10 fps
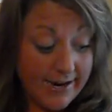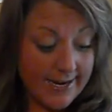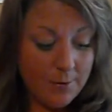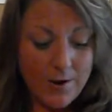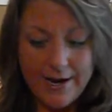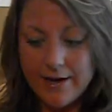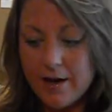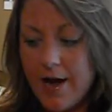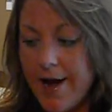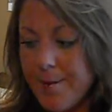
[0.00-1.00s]
anyway,
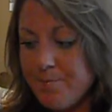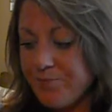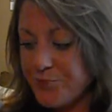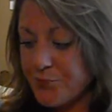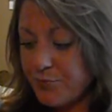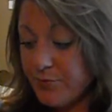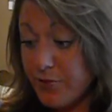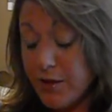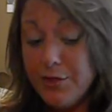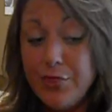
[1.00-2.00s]
um,
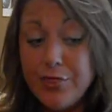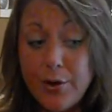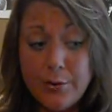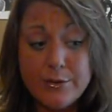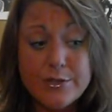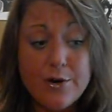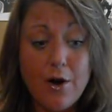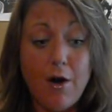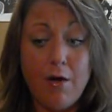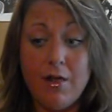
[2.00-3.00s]
those are
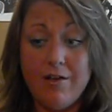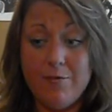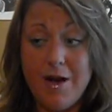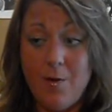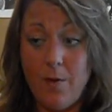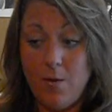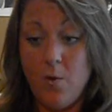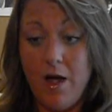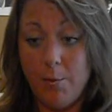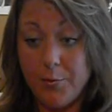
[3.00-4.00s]
all of my Wet n
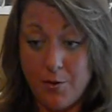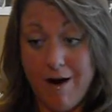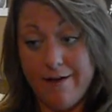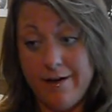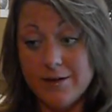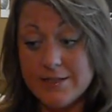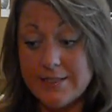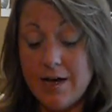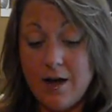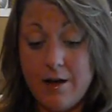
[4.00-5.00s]
Wild
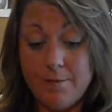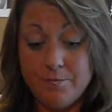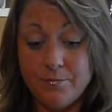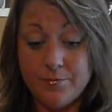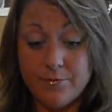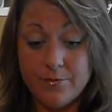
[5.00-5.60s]
products. Um,